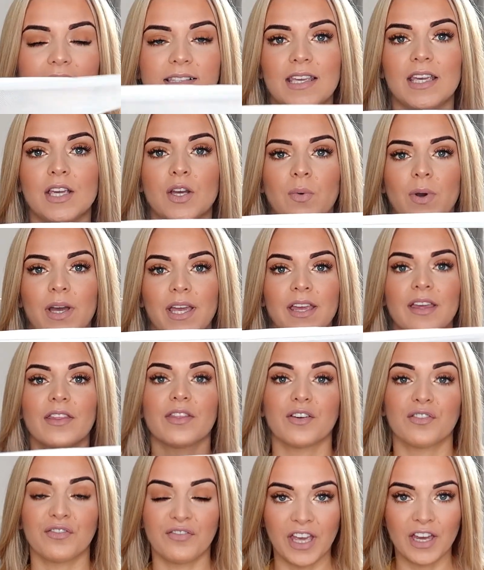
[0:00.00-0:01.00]
say quite,
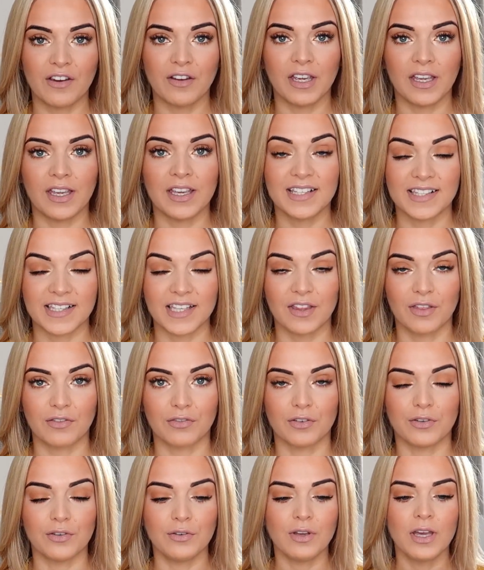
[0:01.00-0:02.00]
they're very
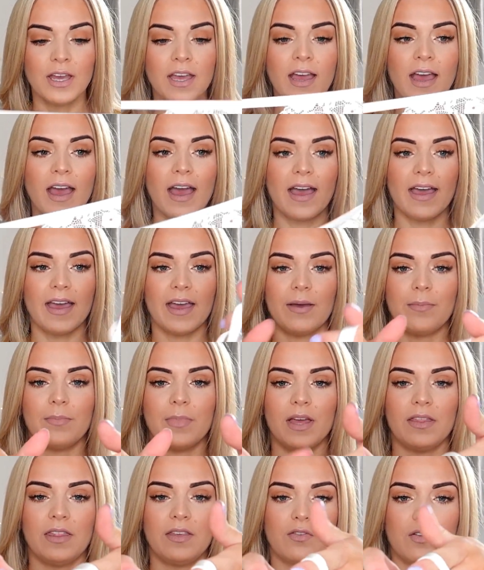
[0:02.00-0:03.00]
see-through,
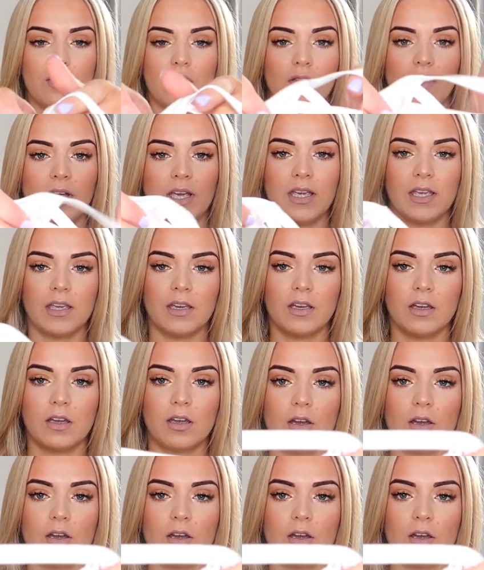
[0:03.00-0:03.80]
and they've got like